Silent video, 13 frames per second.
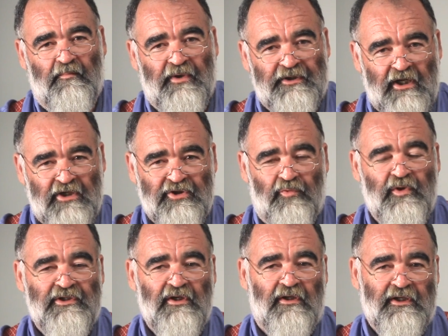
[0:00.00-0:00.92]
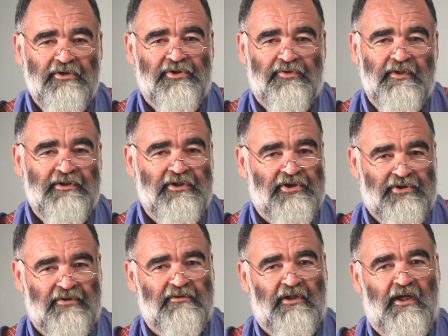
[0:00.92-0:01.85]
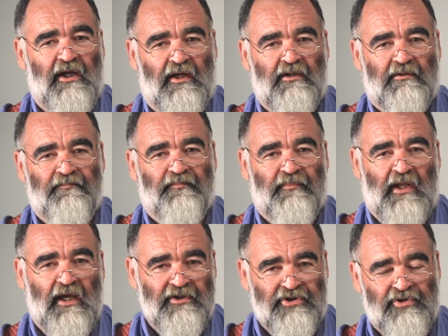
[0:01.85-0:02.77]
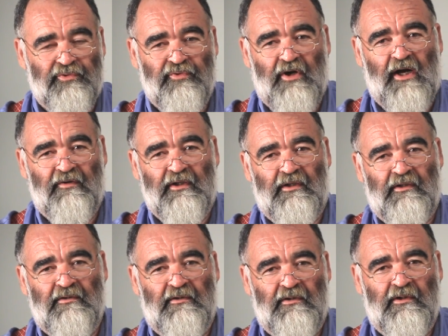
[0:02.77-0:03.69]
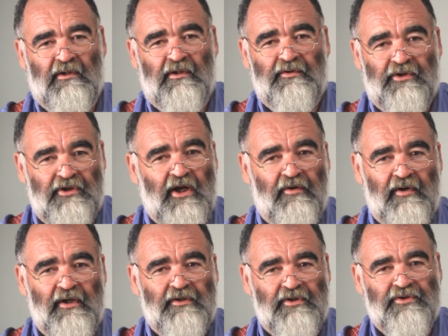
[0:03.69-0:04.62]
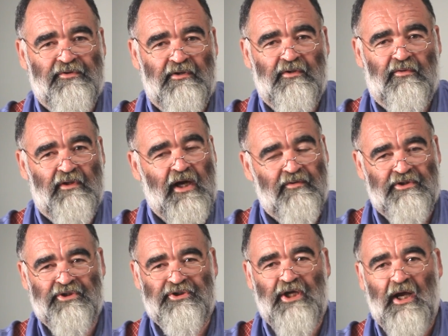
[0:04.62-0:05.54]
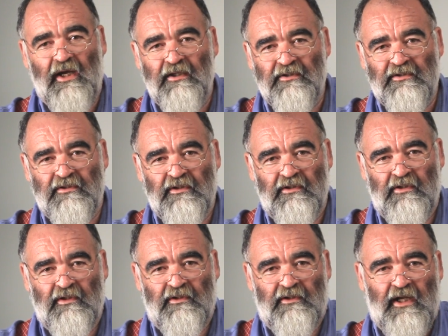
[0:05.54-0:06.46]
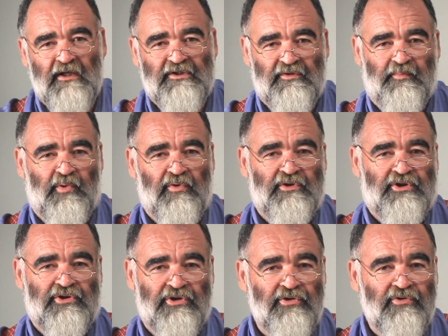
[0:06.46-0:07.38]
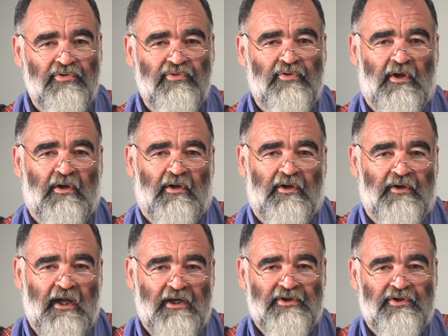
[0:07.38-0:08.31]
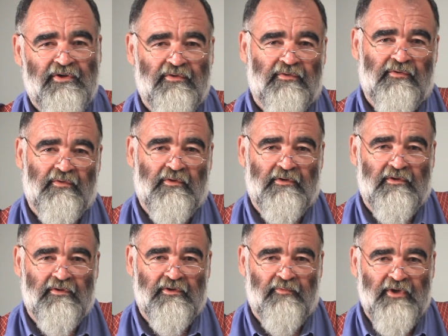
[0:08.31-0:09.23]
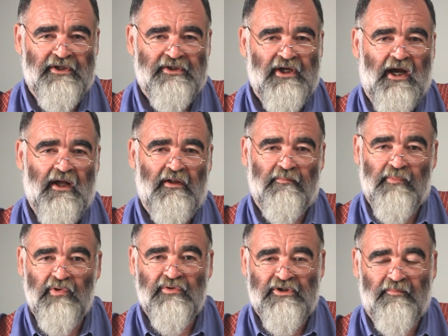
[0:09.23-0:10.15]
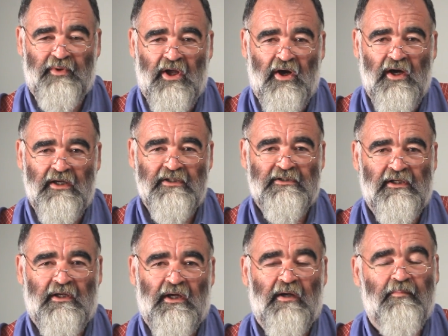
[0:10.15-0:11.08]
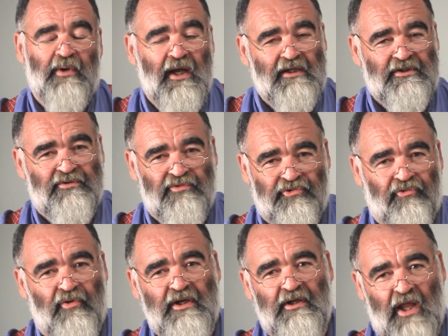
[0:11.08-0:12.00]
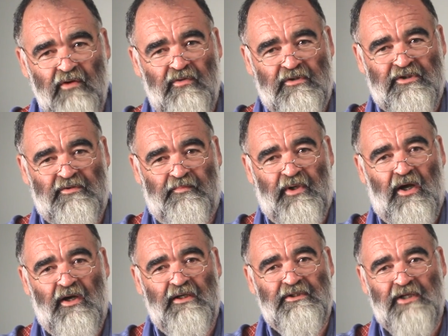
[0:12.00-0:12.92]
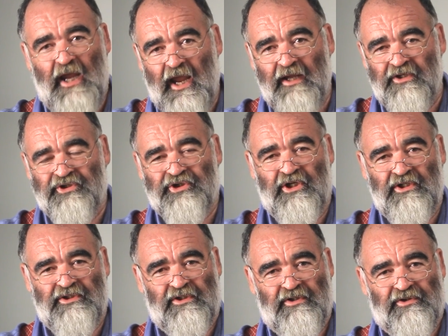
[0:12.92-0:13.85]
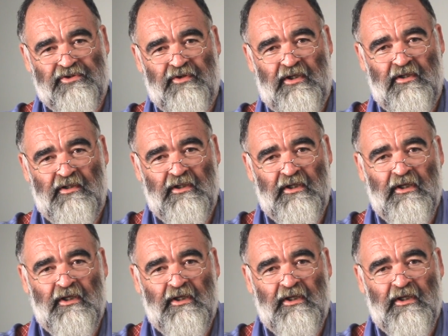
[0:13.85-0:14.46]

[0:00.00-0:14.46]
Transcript: But those original industries are still there and still growing. The dairy industry, although it's changed, now supports 2 national retail milk suppliers plus 3 local suppliers and a cheese industry.